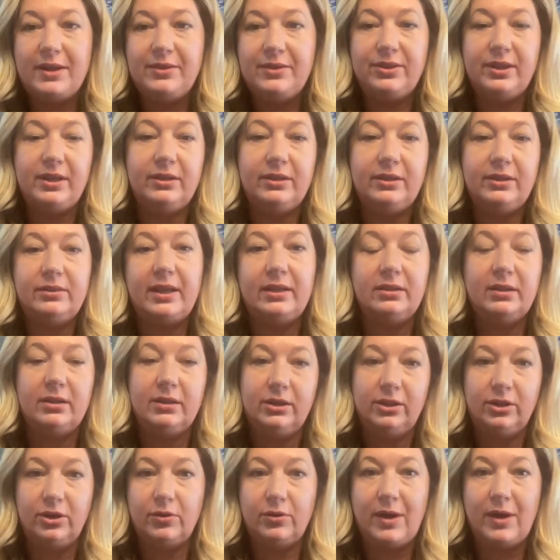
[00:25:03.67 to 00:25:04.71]
I think that,
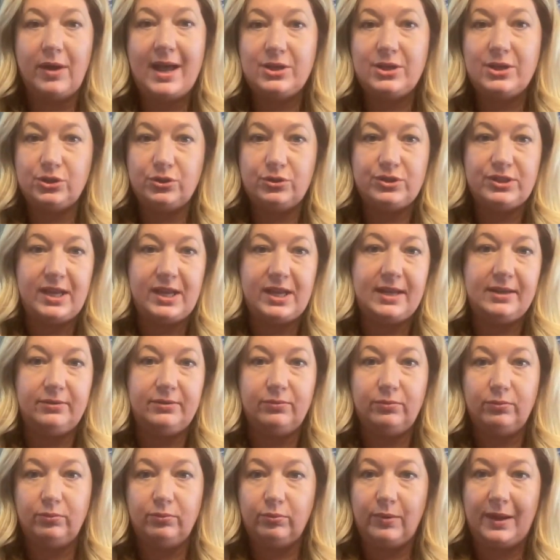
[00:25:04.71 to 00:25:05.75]
as you said,
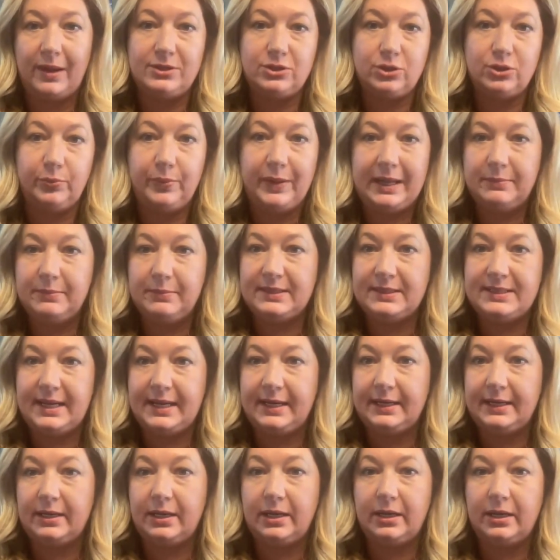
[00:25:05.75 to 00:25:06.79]
rental payment
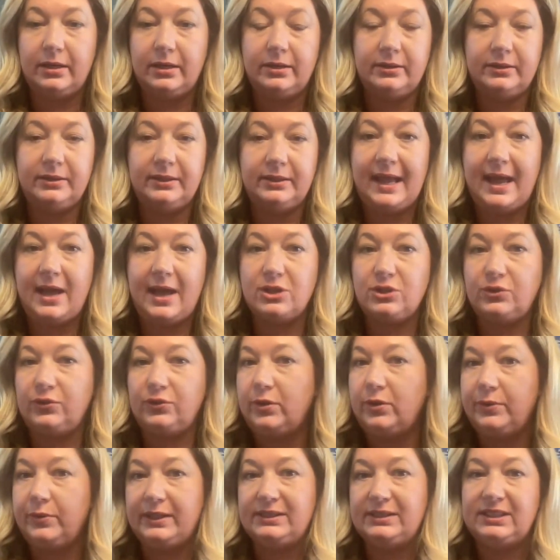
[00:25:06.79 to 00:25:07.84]
data, cash
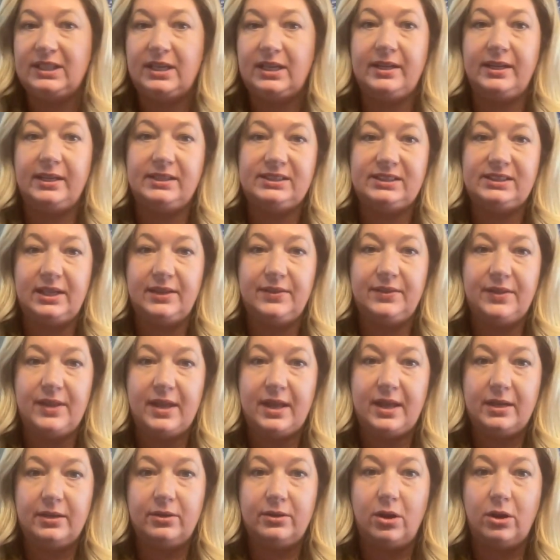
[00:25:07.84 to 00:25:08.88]
flow insights, and
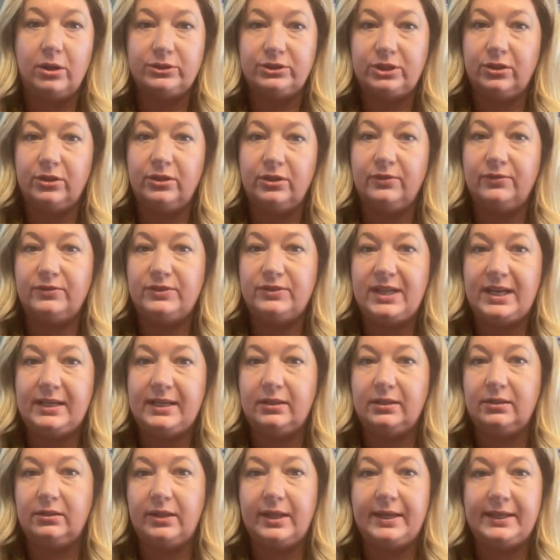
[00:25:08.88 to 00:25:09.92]
then alternative
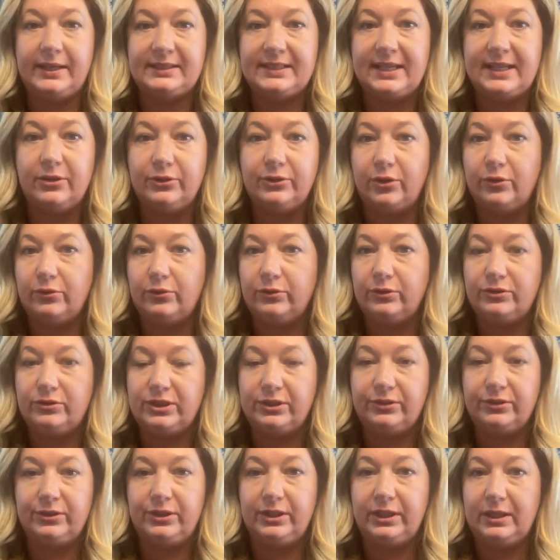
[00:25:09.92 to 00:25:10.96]
data like telco,
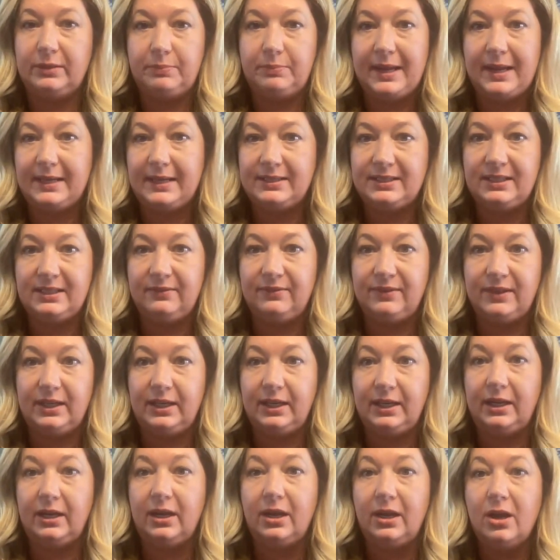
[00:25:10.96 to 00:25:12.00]
utility, and pay
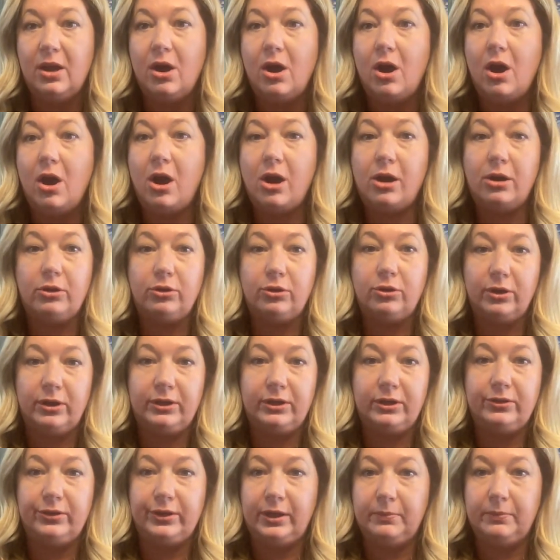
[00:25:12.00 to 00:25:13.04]
TV are
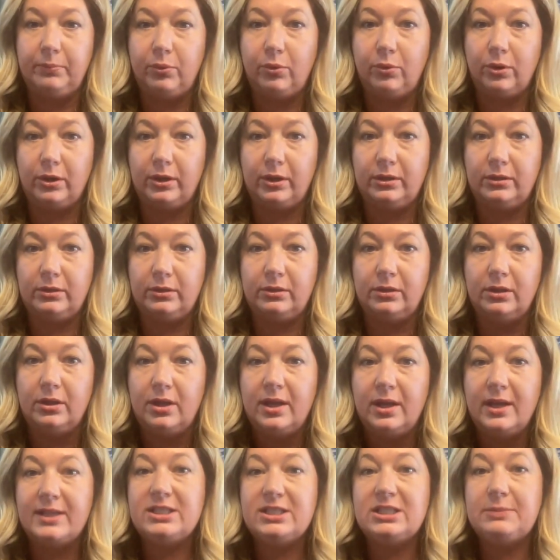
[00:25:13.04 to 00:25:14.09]
critically important,
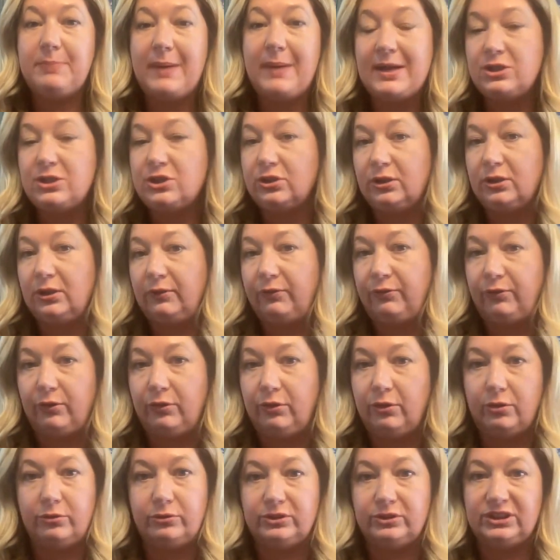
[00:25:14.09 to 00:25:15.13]
especially for
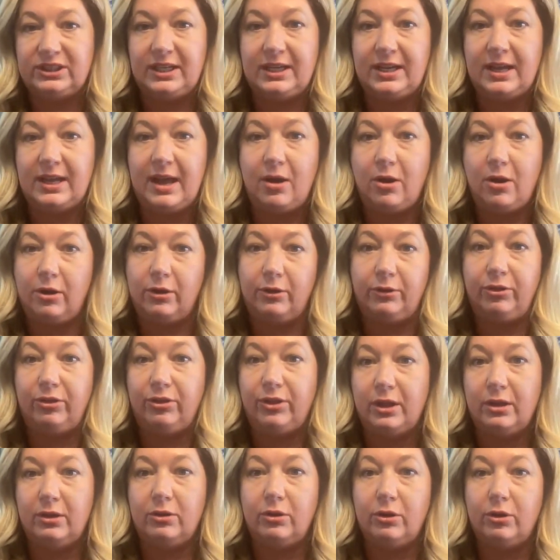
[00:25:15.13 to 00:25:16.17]
those that are
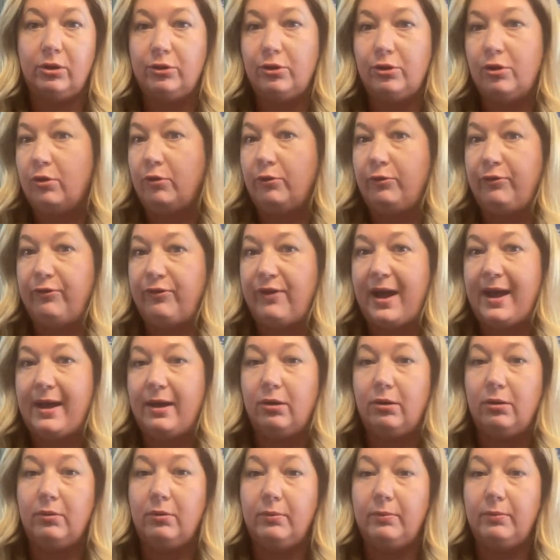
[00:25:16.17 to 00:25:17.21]
thin or no
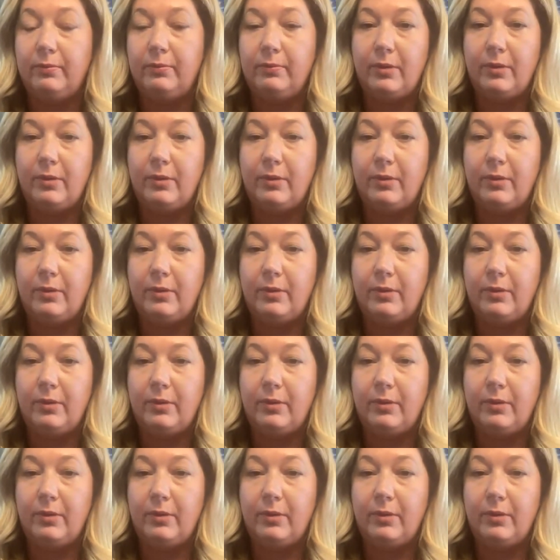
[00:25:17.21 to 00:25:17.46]
file